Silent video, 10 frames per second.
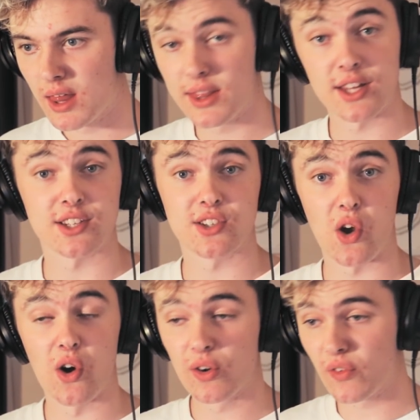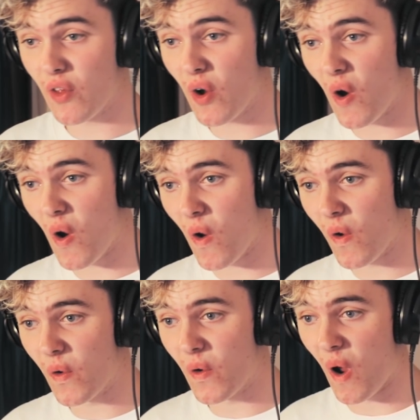The song
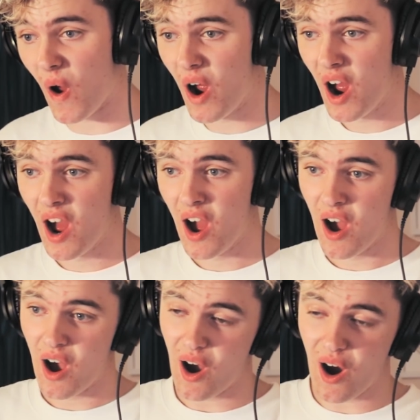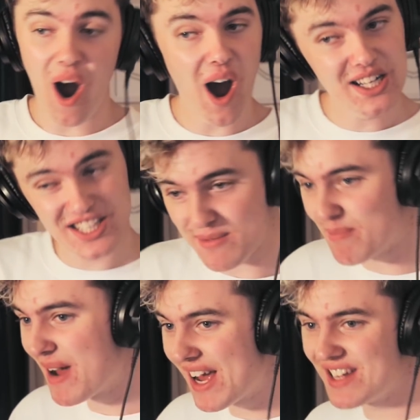though. Oh, it's
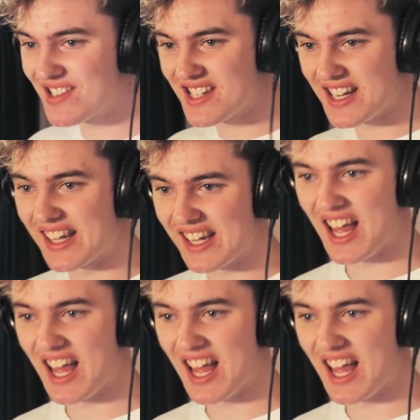amazing.